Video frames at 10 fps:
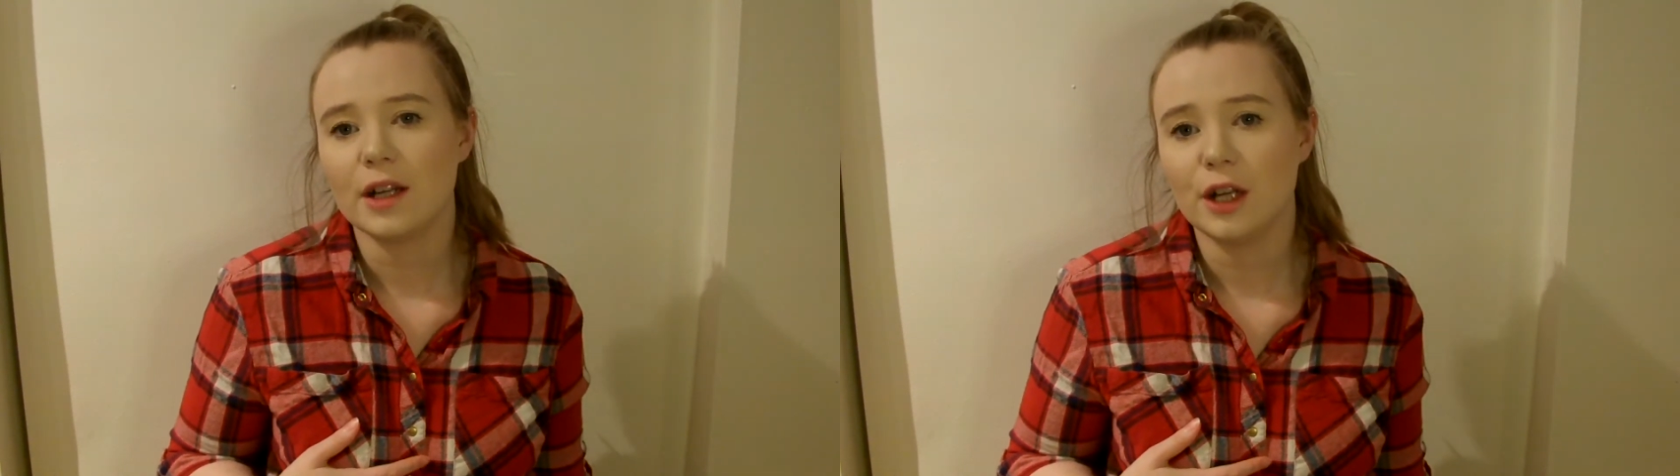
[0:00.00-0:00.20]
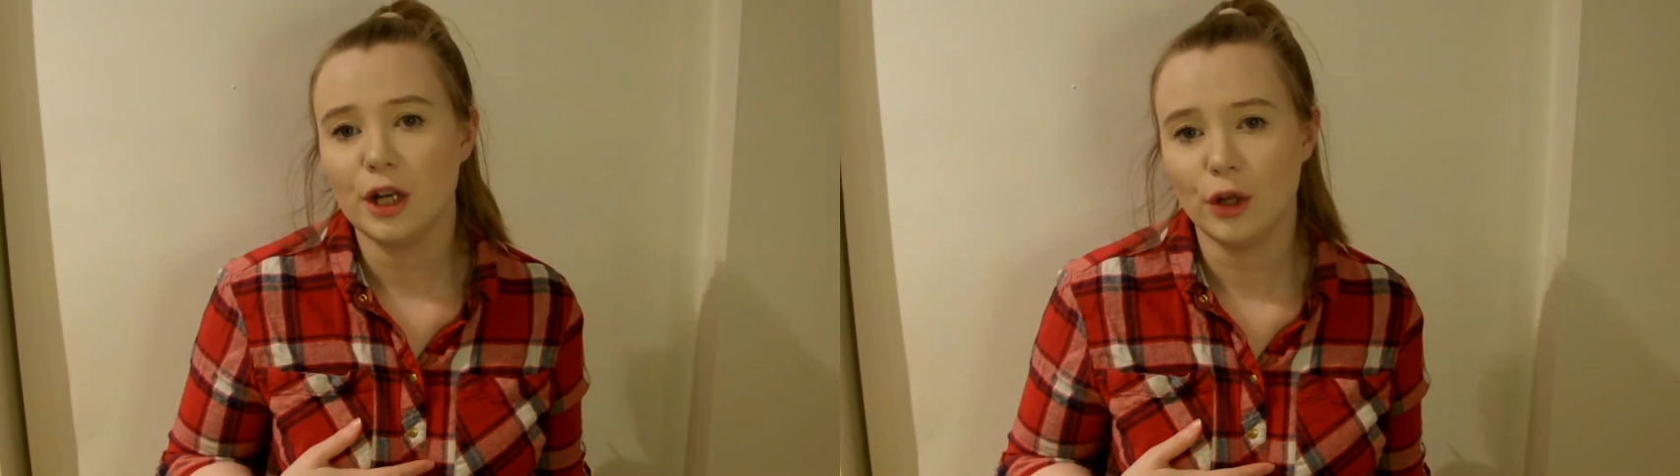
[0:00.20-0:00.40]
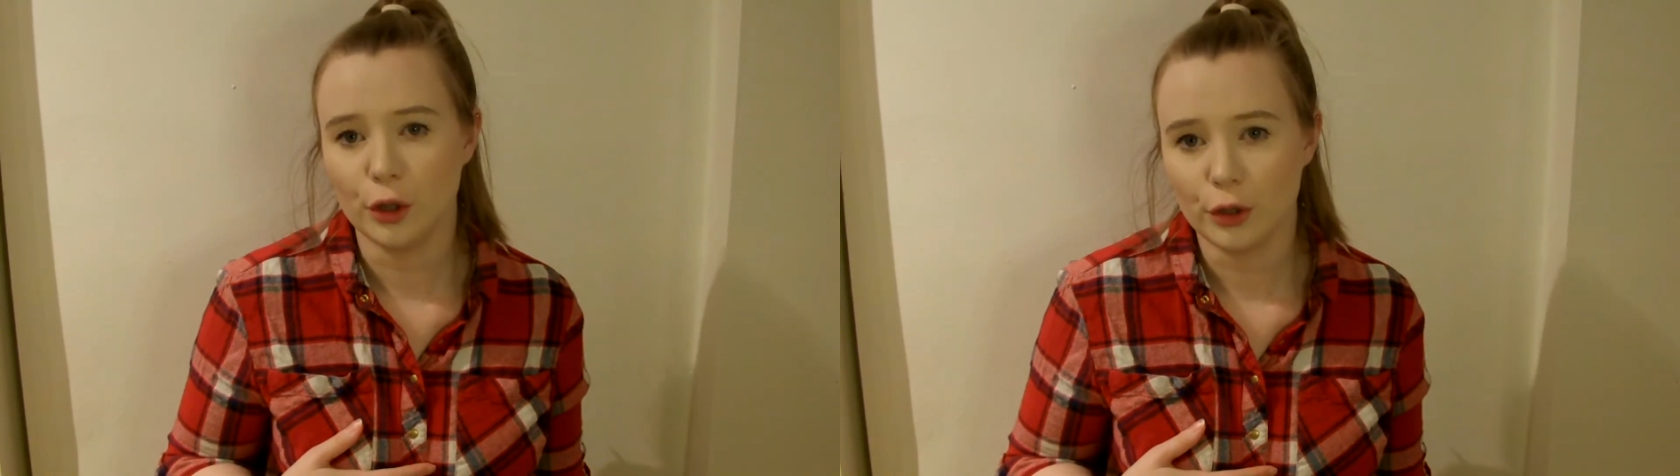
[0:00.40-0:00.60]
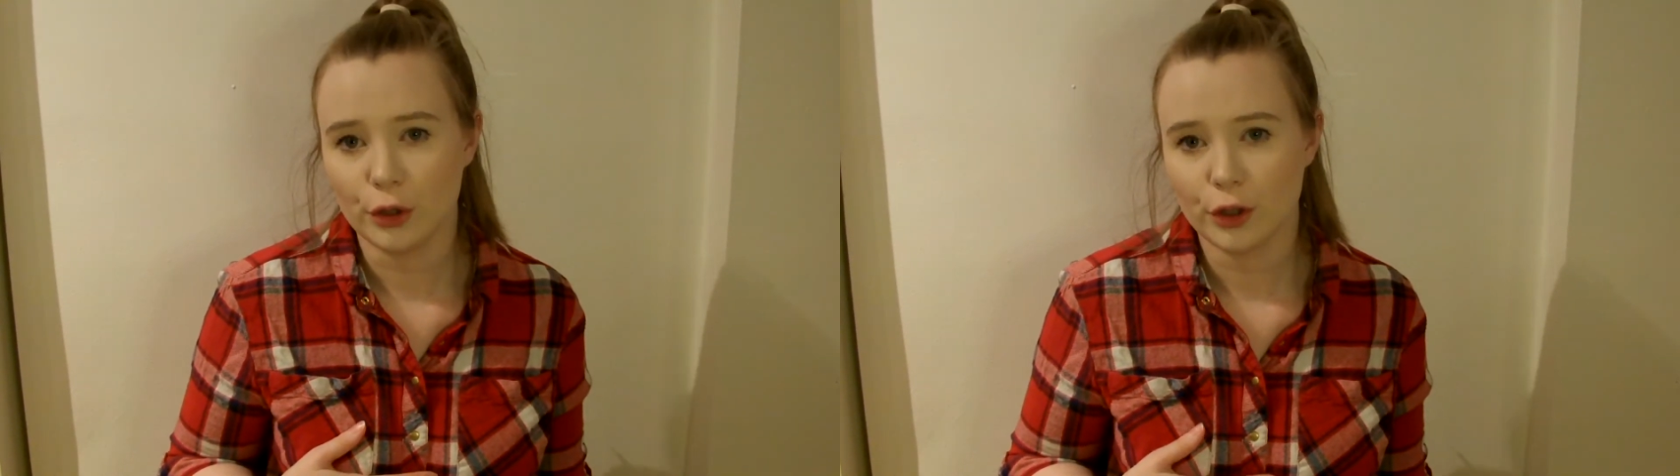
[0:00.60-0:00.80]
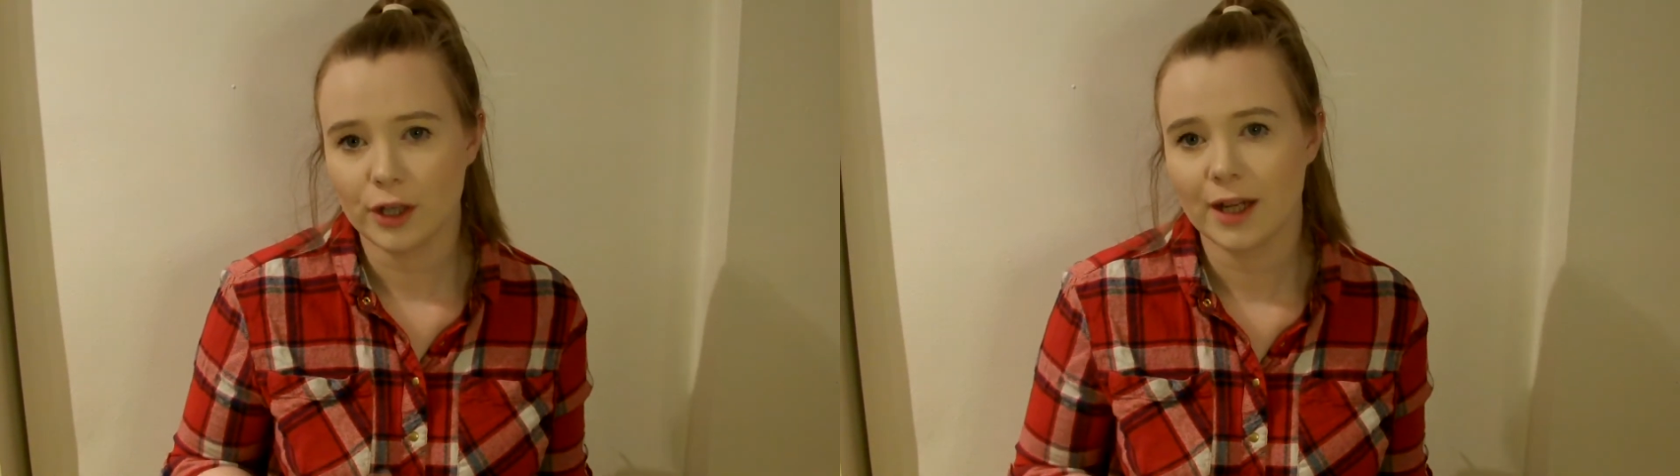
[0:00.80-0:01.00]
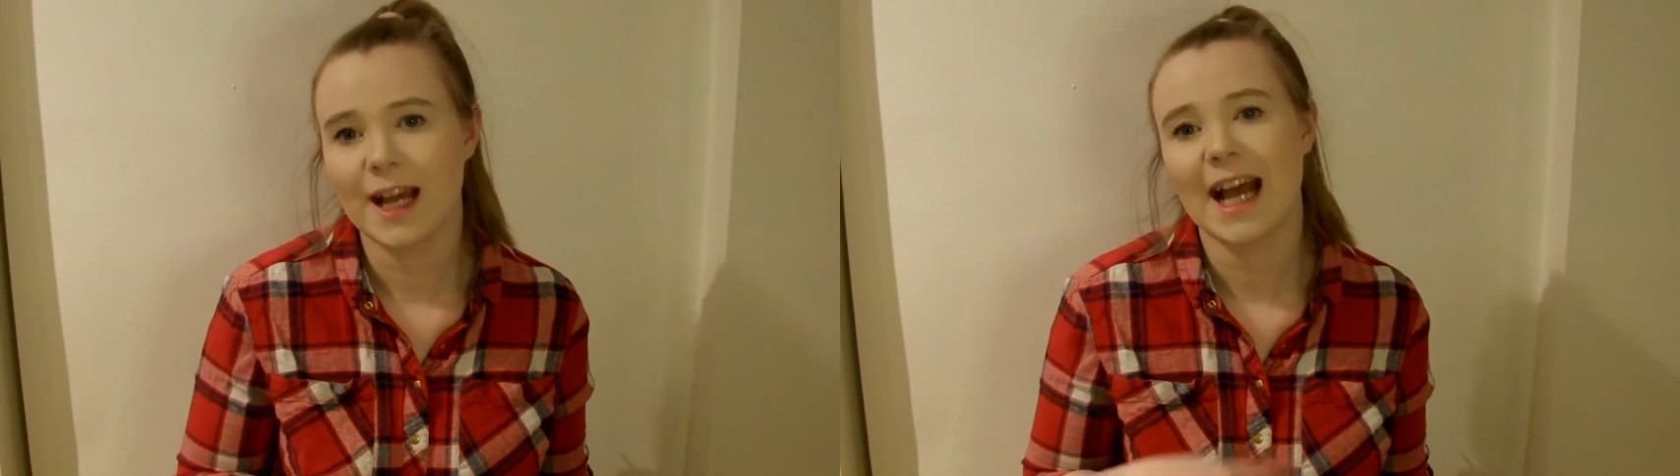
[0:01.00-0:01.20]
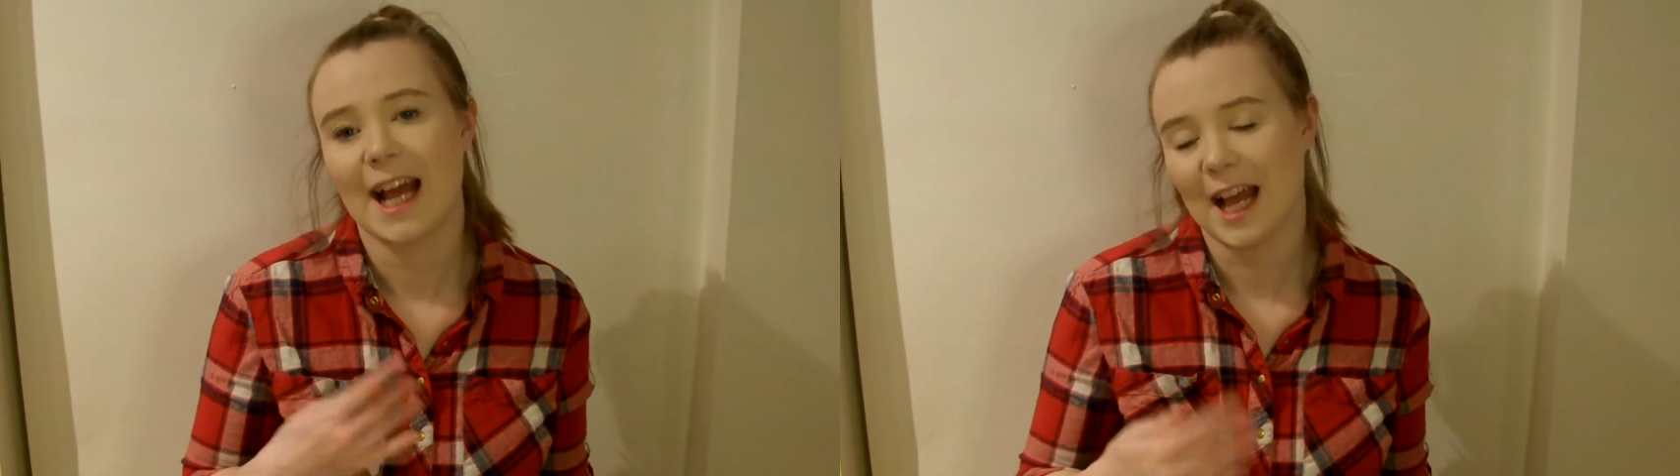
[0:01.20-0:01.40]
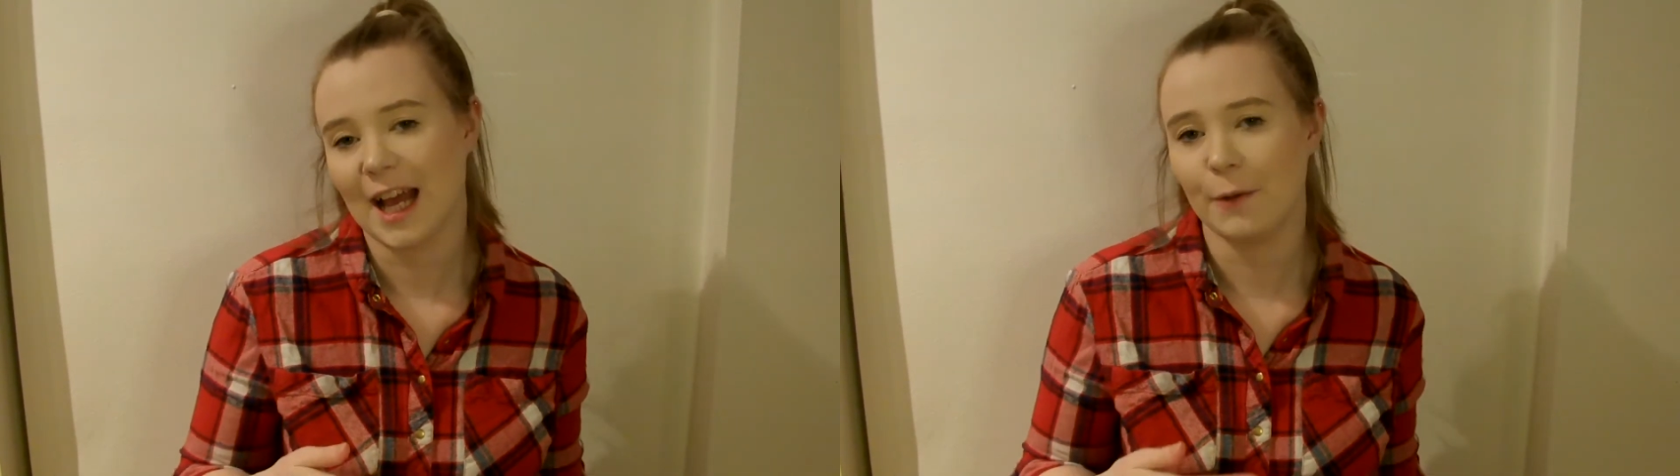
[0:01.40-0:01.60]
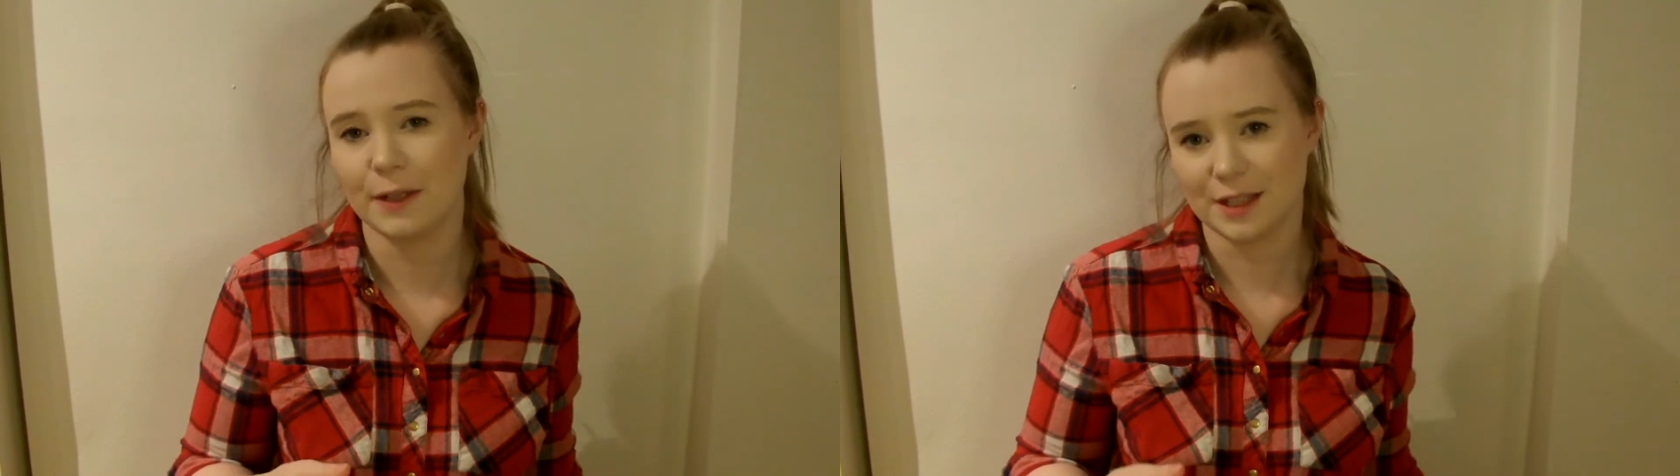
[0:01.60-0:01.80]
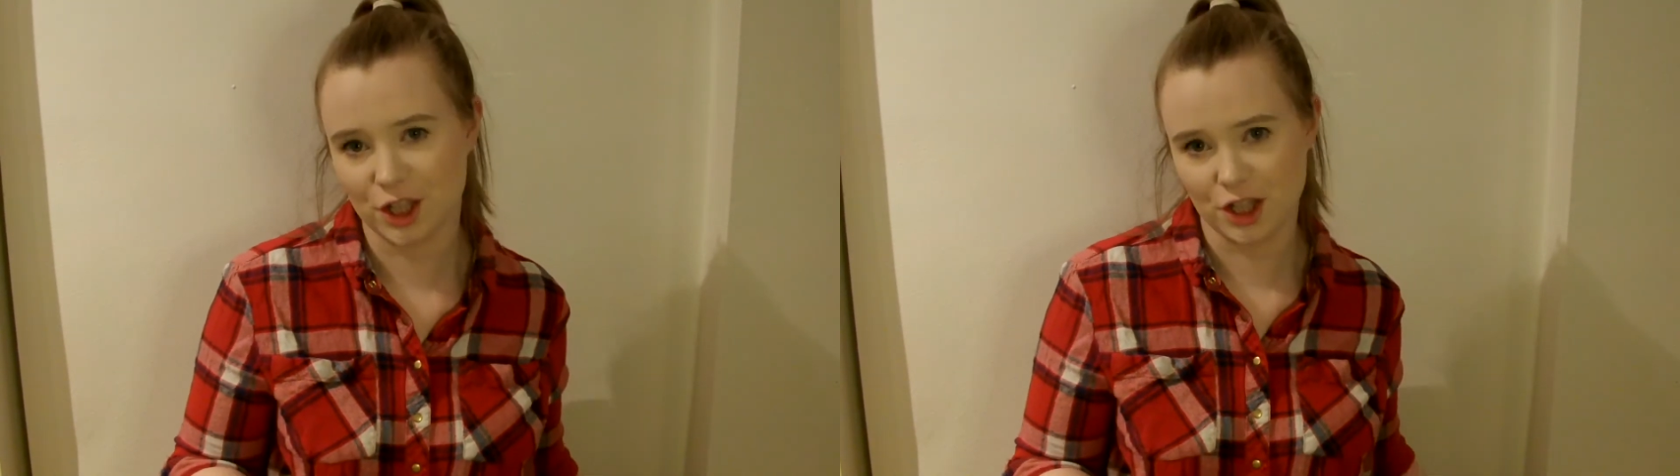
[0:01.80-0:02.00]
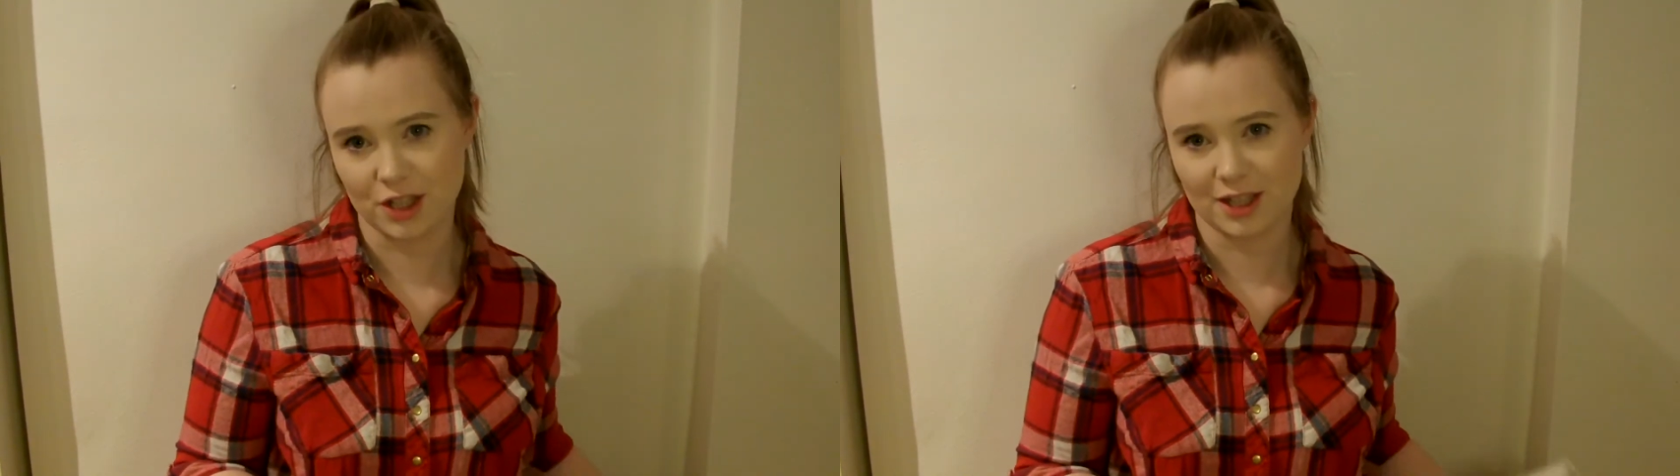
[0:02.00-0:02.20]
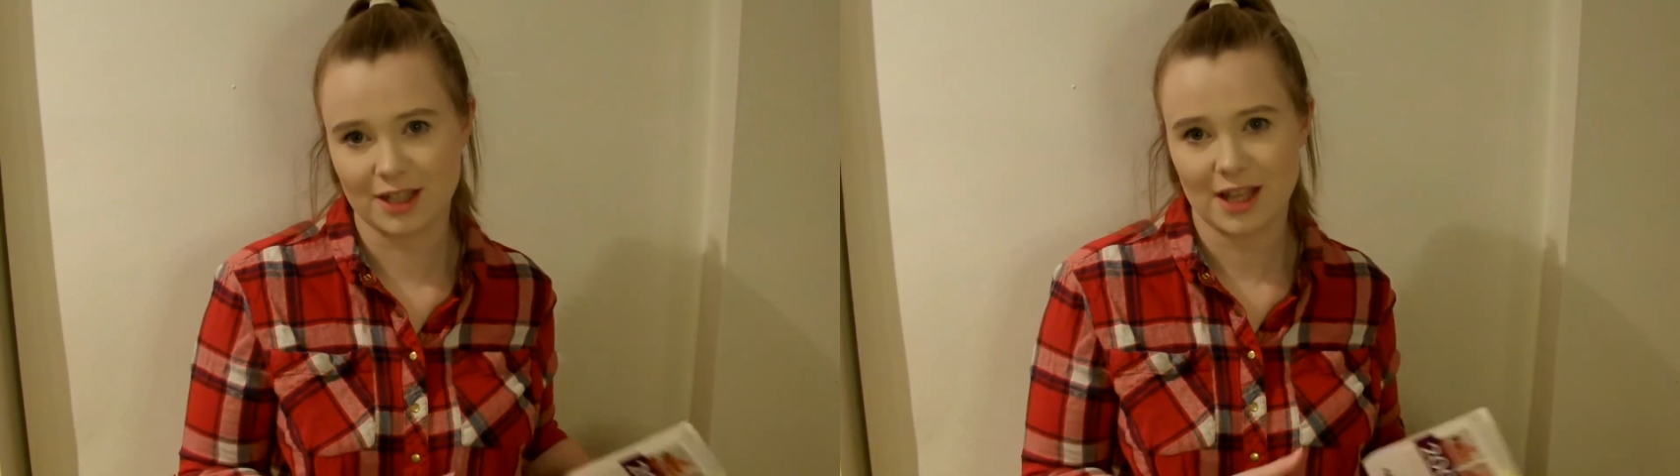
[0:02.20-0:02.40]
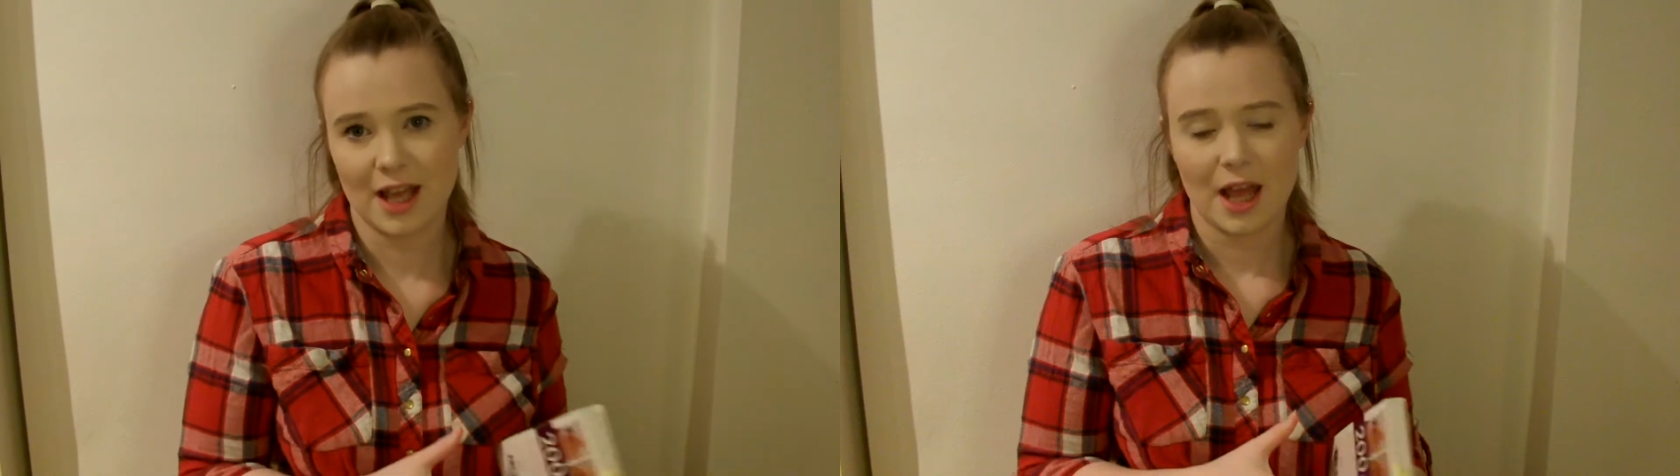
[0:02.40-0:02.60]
look how it does